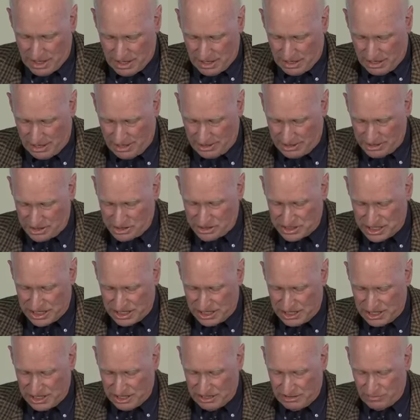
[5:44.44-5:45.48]
I
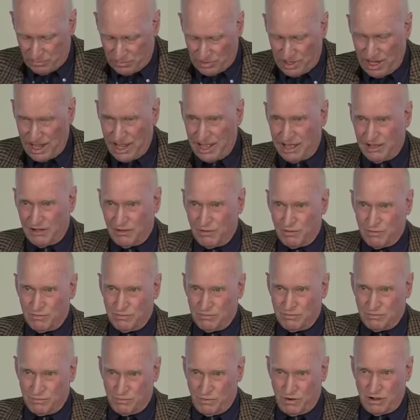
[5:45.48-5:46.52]
understand now
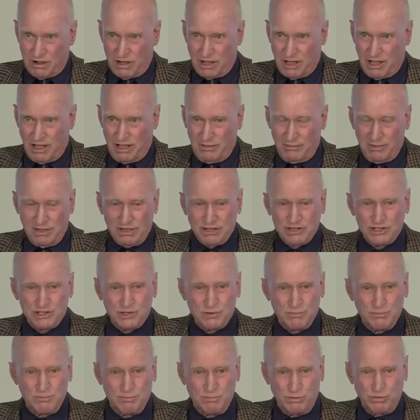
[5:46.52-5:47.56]
why, because the
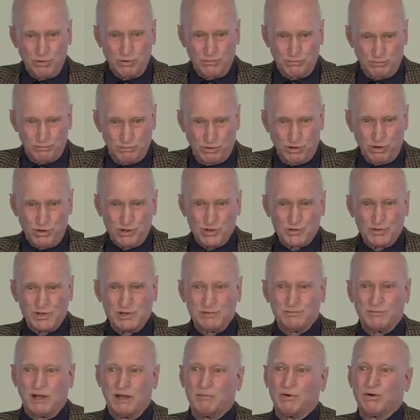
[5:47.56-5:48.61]
book was
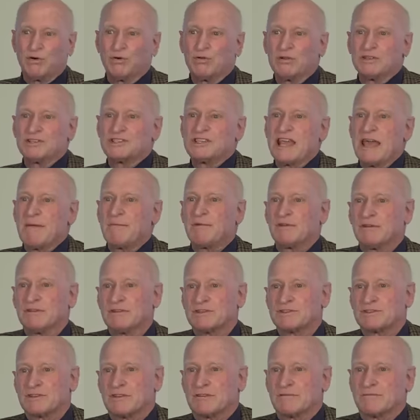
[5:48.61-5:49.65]
written by Paul
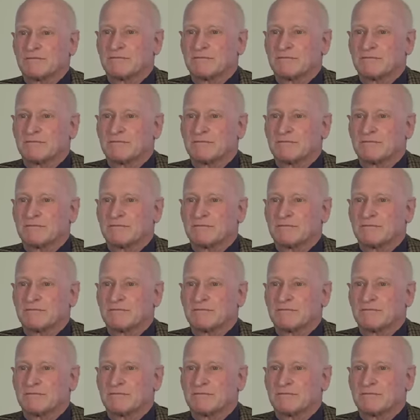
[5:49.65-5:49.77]
Samuelson.